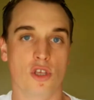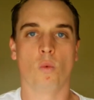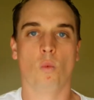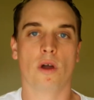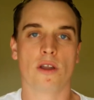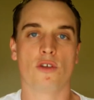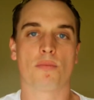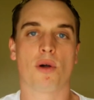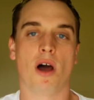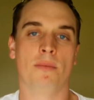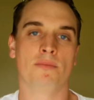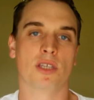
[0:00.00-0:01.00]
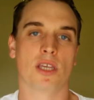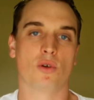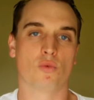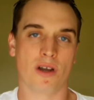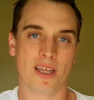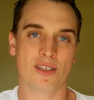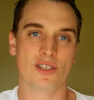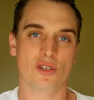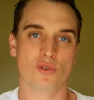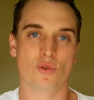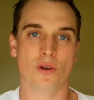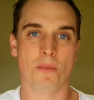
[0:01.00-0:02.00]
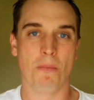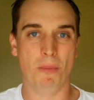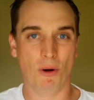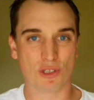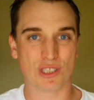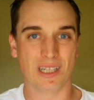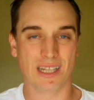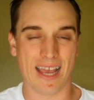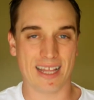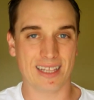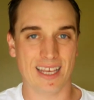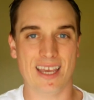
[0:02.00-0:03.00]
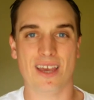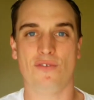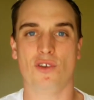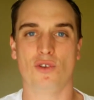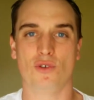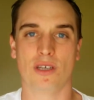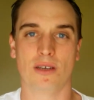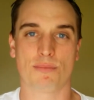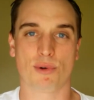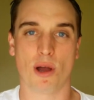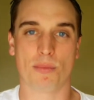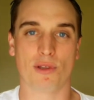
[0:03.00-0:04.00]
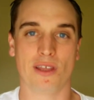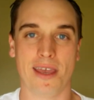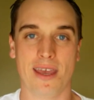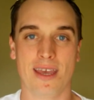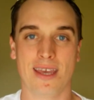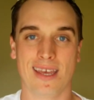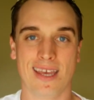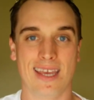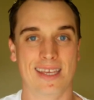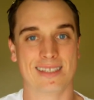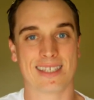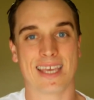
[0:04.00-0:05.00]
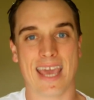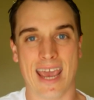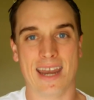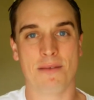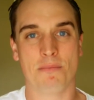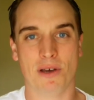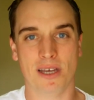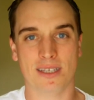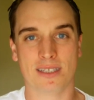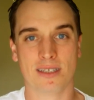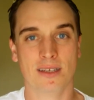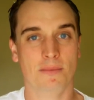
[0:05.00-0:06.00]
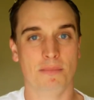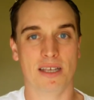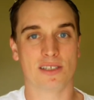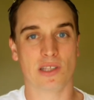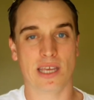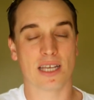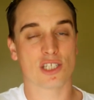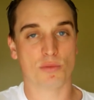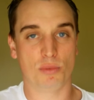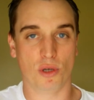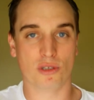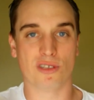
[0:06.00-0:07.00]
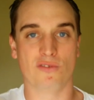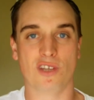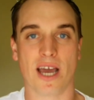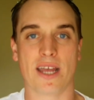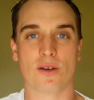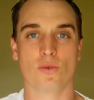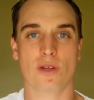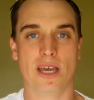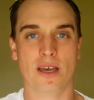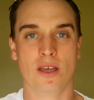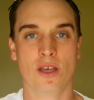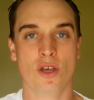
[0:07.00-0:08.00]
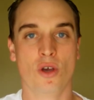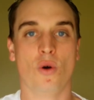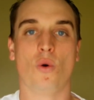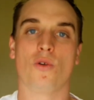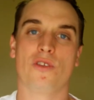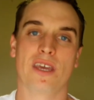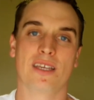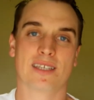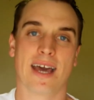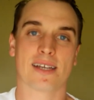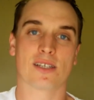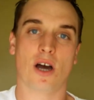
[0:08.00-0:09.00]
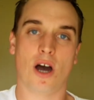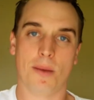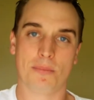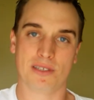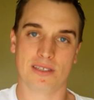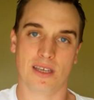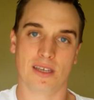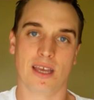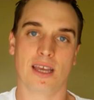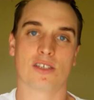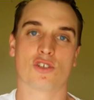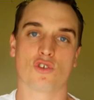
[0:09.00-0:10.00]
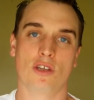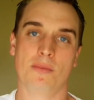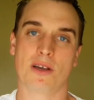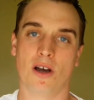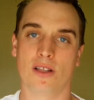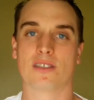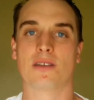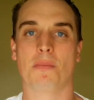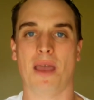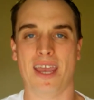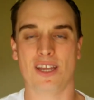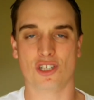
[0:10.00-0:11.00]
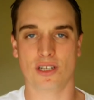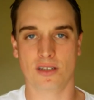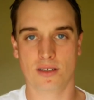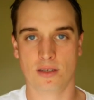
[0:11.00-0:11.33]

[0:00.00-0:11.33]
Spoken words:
One of the problems that you'll run into most likely if you do it improperly is cannon butt, basically explosive diarrhea, or the exact opposite, extreme constipation.